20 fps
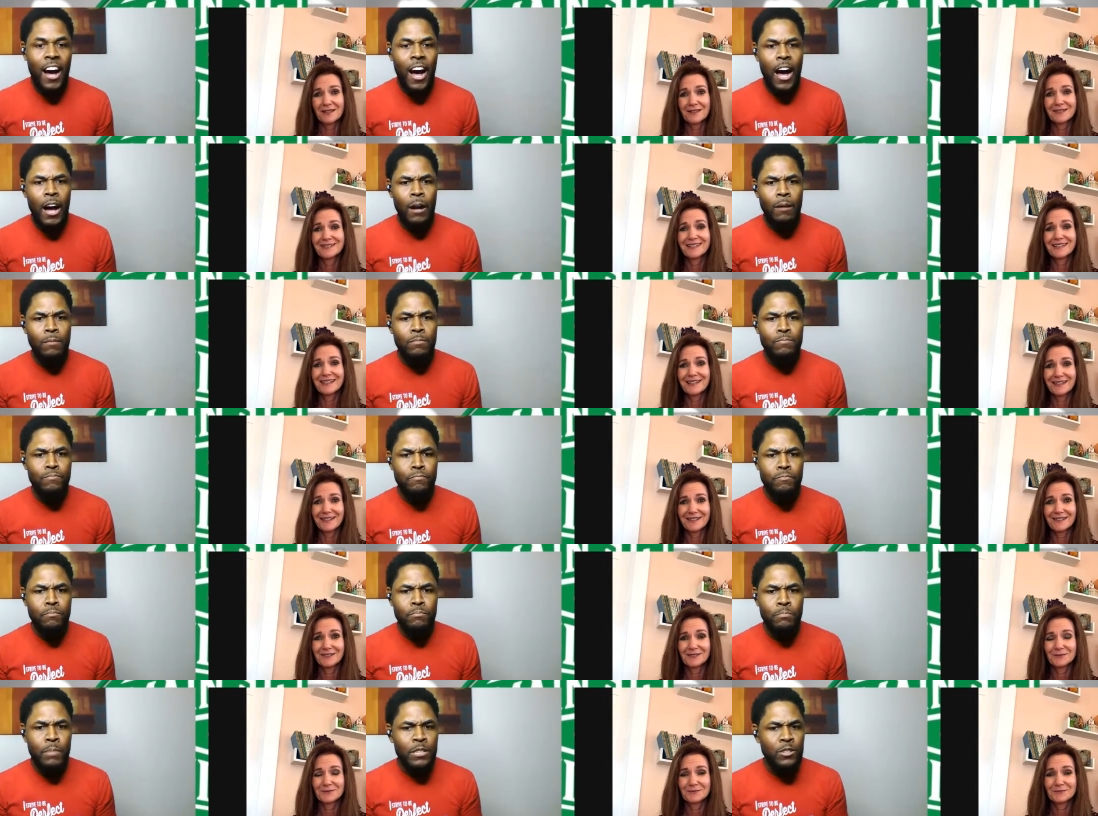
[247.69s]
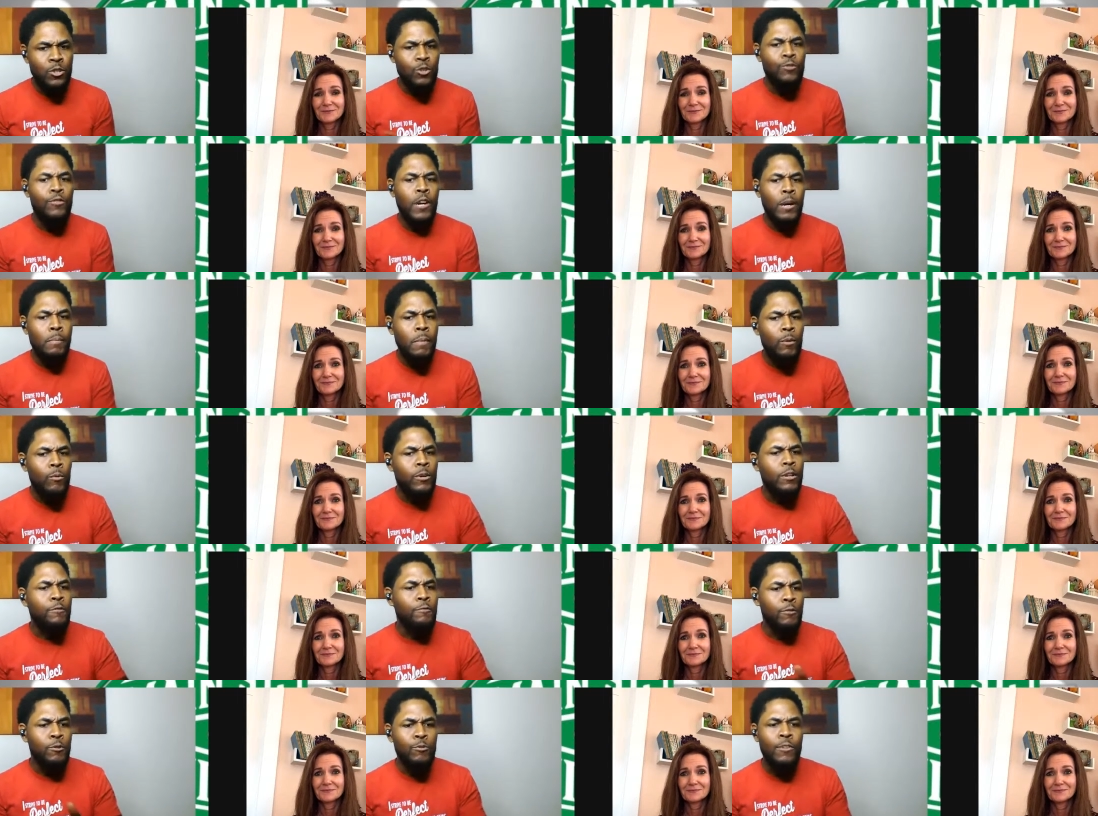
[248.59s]
Speaker 1: Um, but you've come up
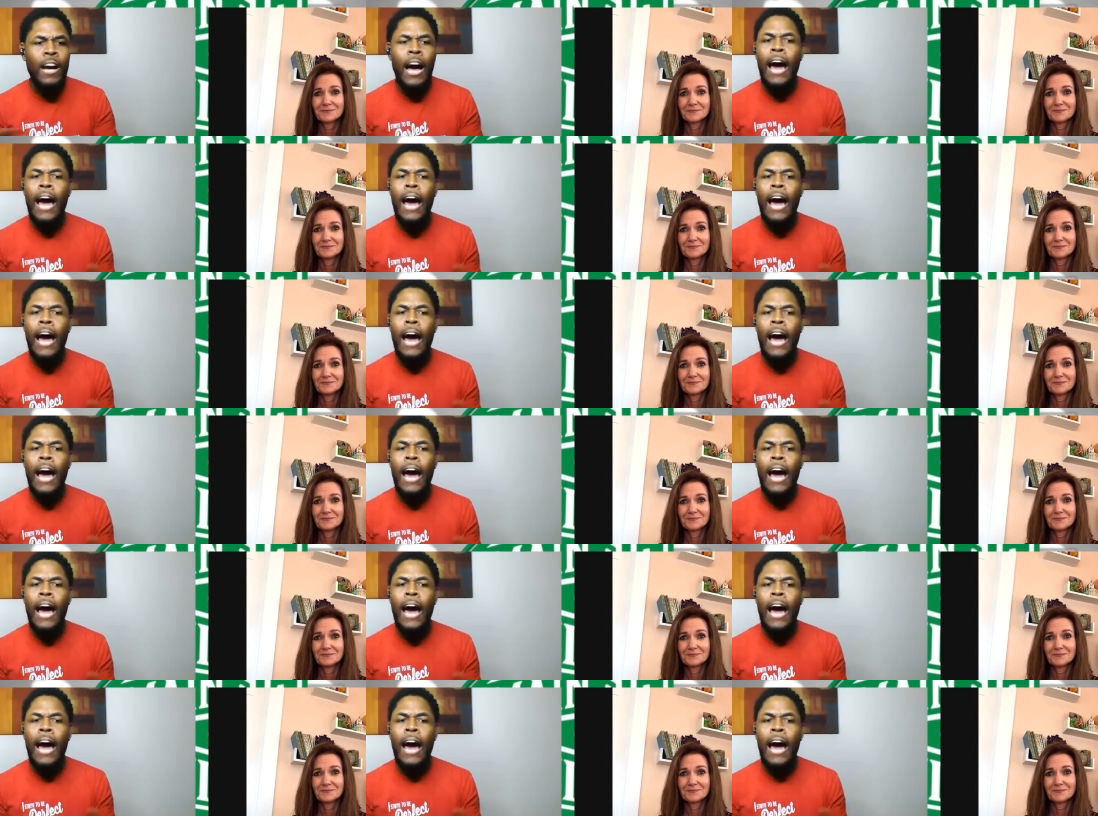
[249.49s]
with a few